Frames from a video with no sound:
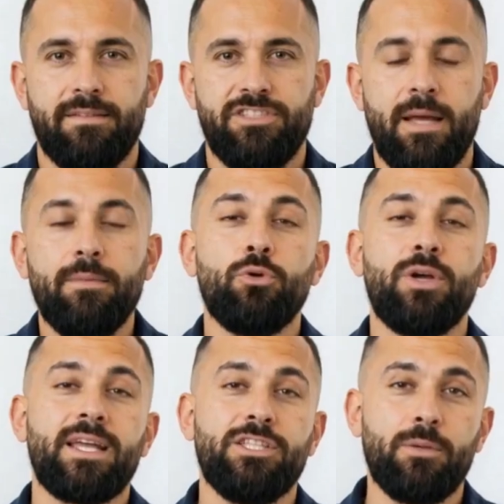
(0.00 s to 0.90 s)
Step
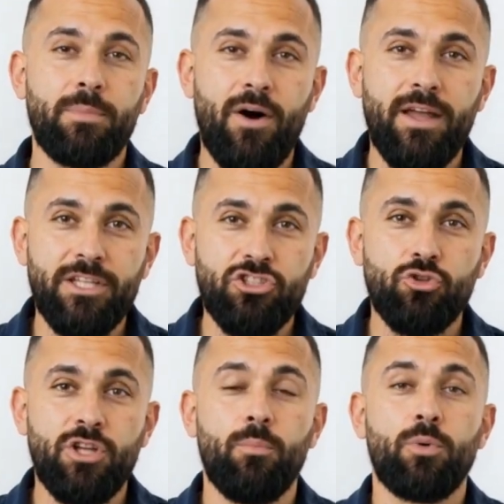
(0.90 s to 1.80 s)
3 is comparing the
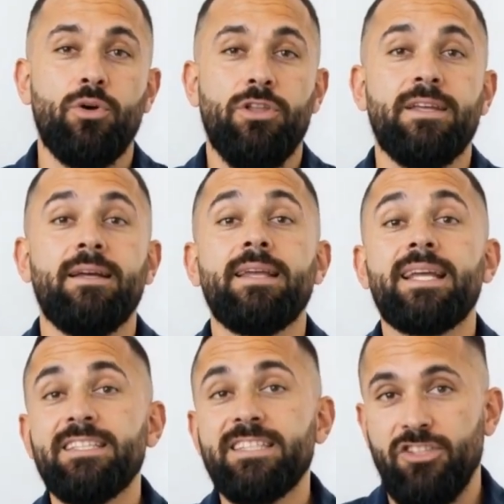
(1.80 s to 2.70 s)
two numbers.
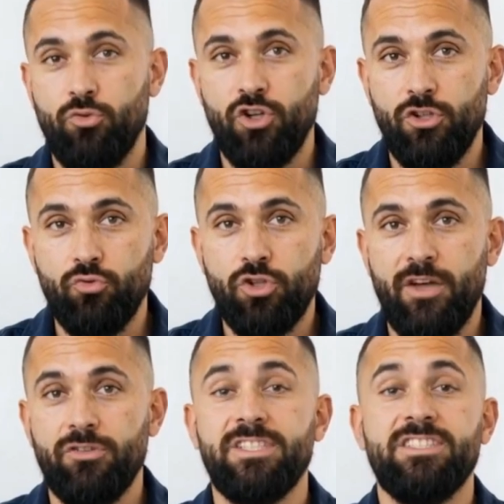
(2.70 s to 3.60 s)
This is where the
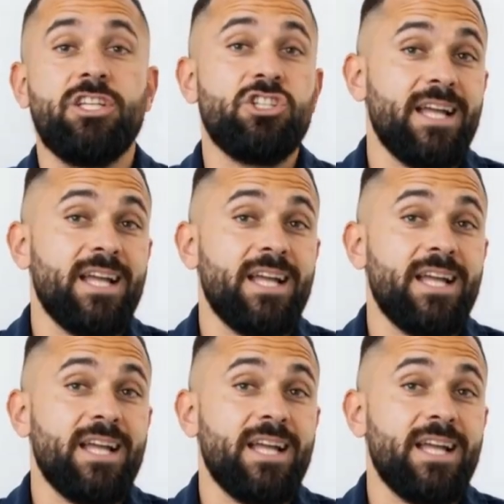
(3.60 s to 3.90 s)
real decision